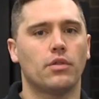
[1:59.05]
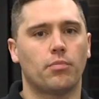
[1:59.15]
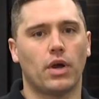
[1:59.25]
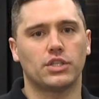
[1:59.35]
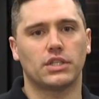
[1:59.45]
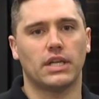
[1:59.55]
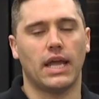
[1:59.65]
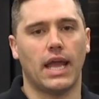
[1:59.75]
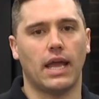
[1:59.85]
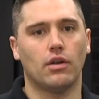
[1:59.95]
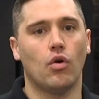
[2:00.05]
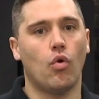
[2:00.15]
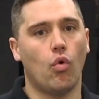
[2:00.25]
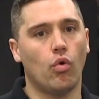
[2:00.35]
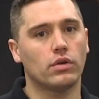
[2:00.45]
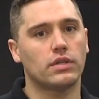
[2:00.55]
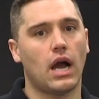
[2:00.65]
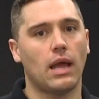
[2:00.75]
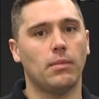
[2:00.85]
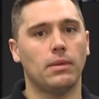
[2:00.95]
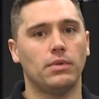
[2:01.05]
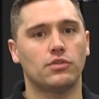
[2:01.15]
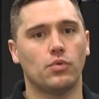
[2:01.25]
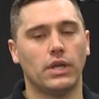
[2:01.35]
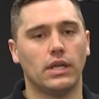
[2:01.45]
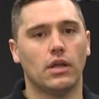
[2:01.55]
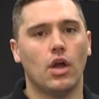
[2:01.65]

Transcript: the project at hand or time in between,